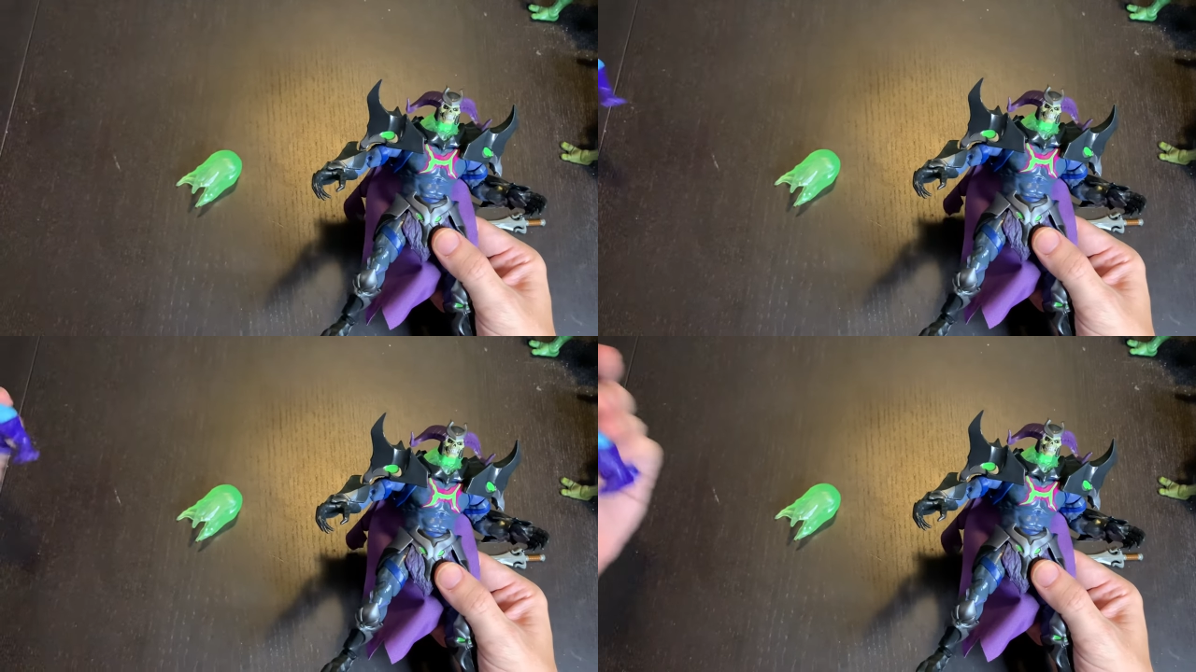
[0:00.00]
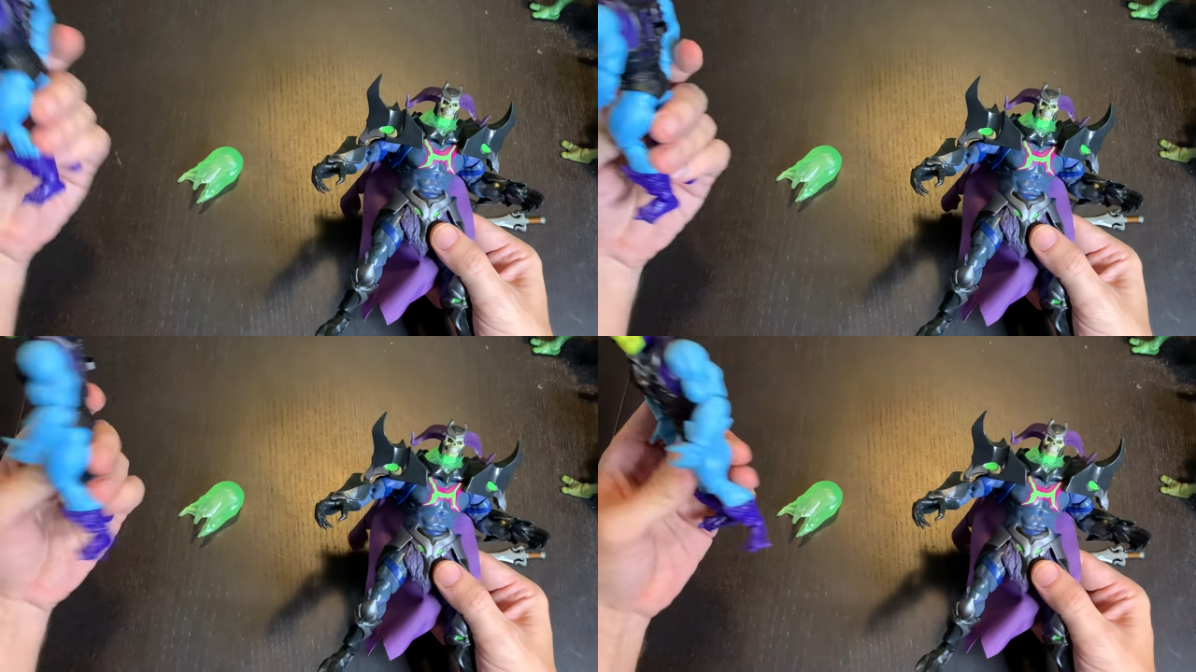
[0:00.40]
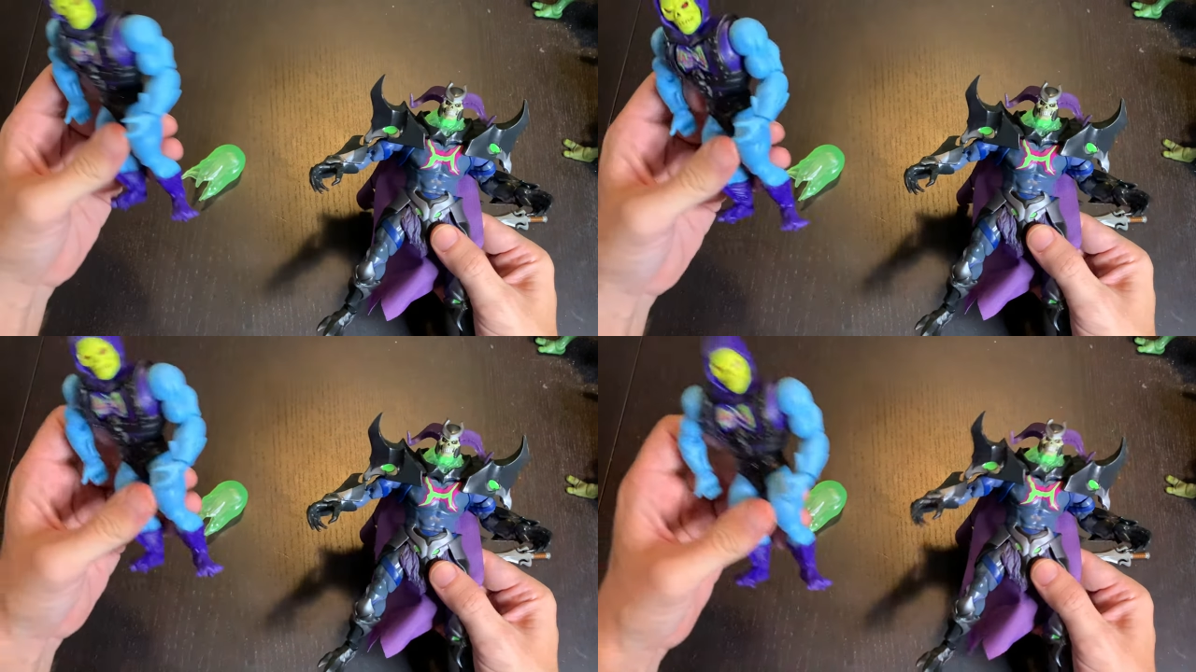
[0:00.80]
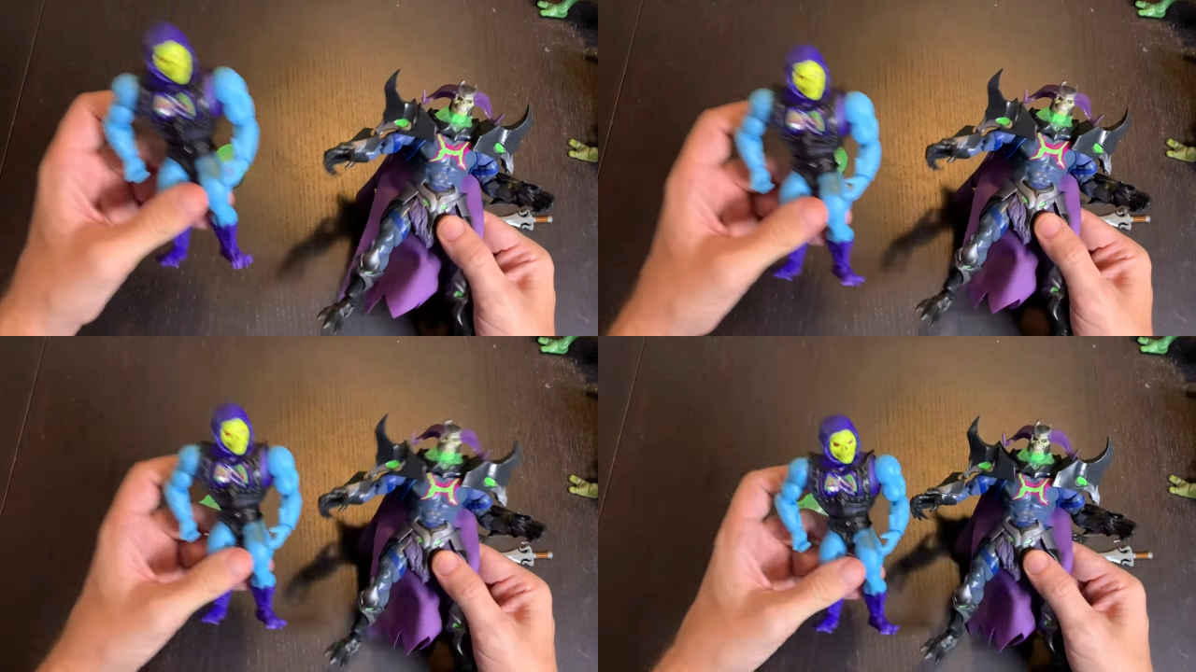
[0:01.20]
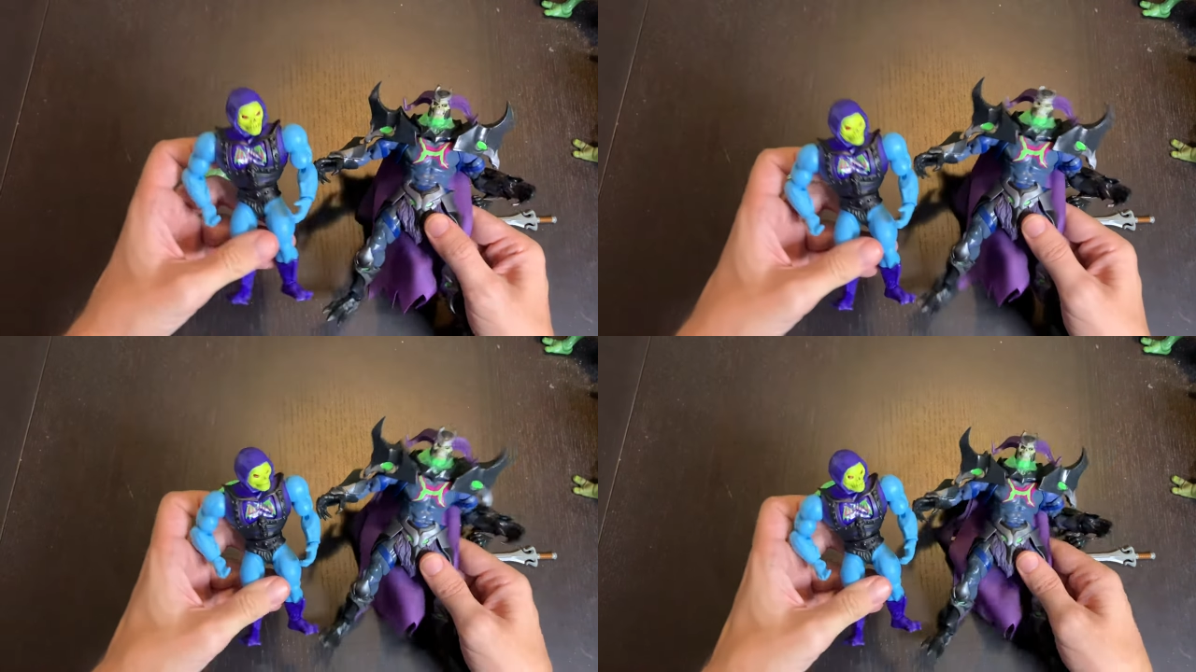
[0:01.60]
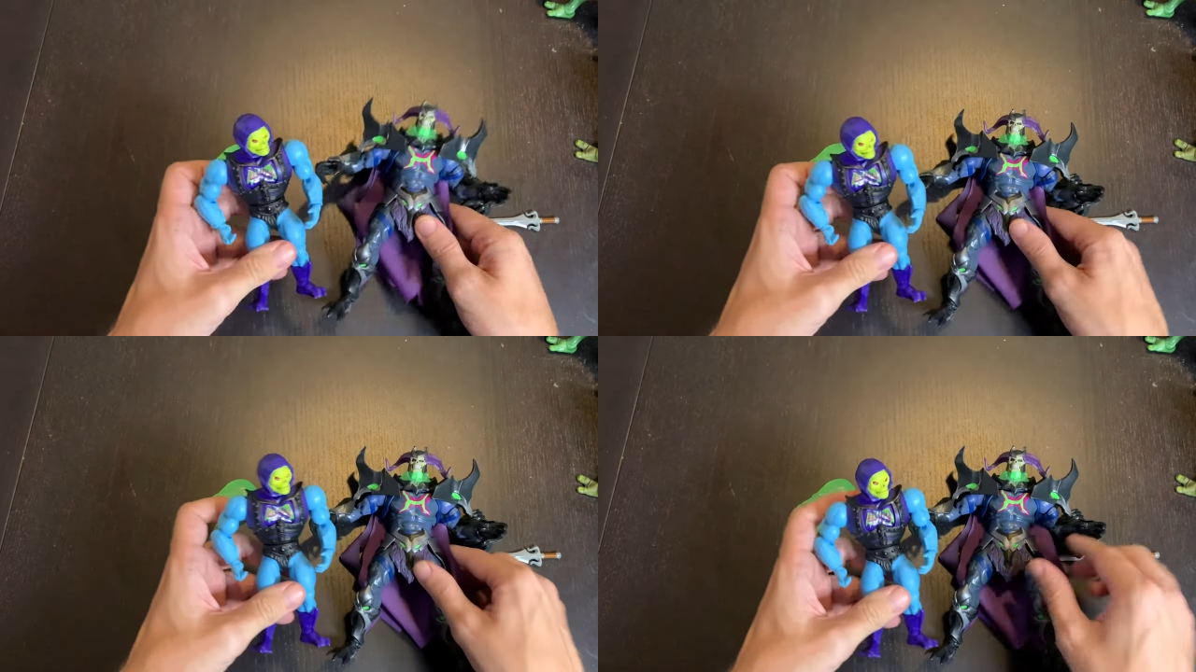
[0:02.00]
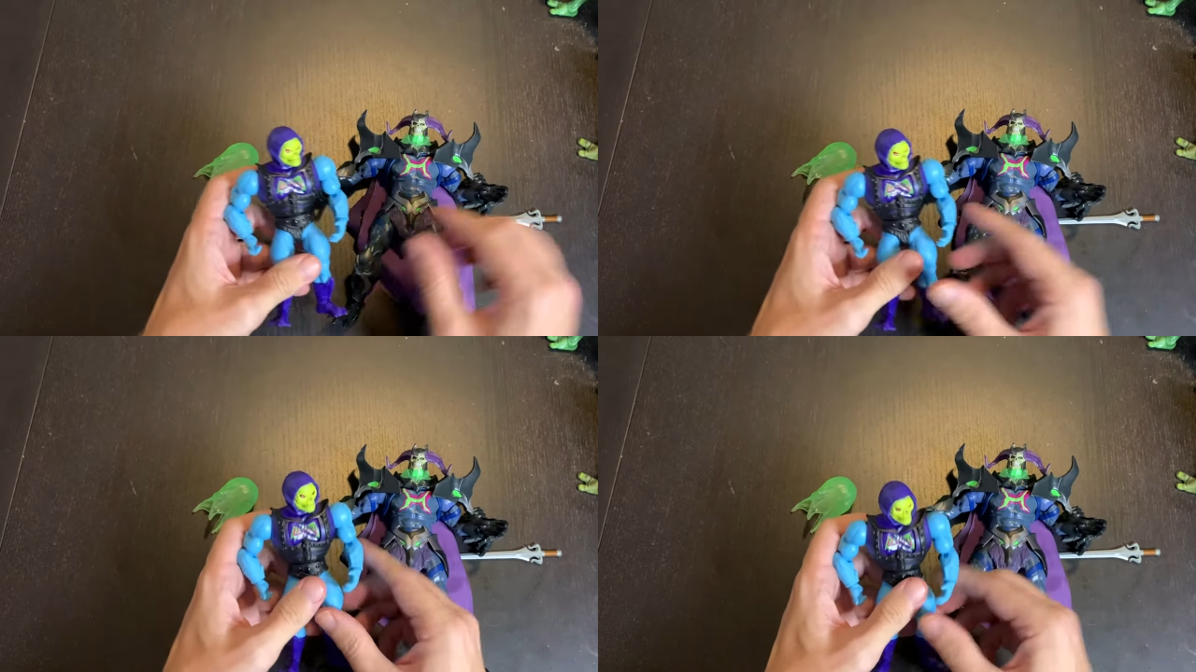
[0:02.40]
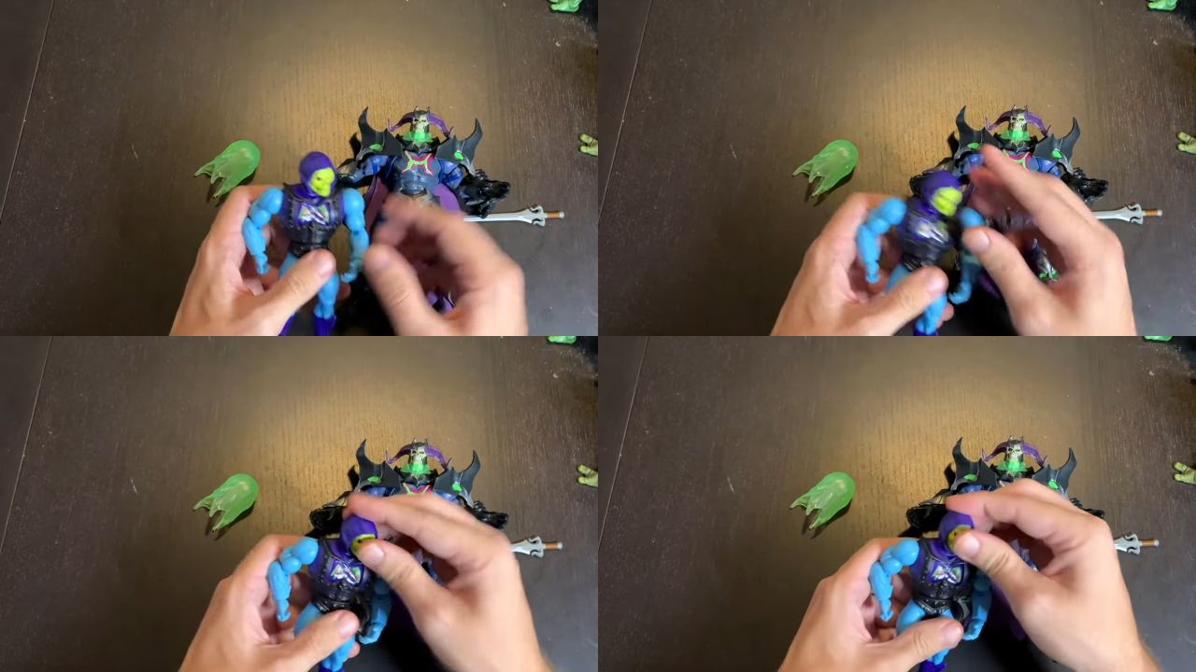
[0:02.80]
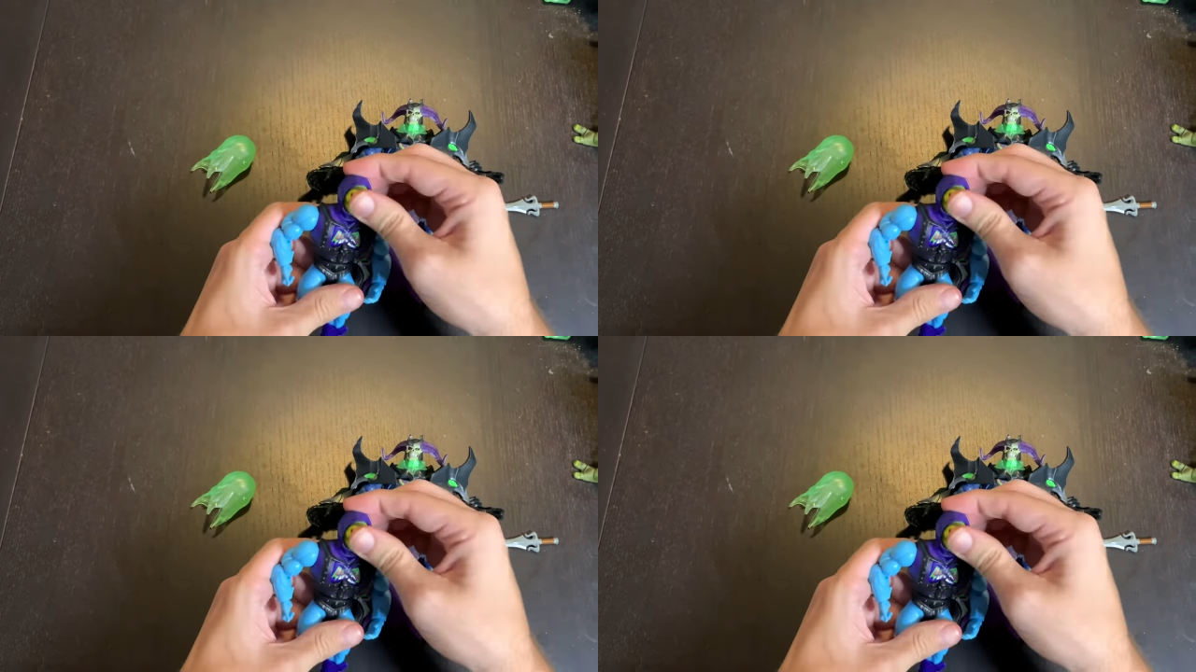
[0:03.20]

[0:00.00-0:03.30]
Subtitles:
Nobody's mouth can be seen.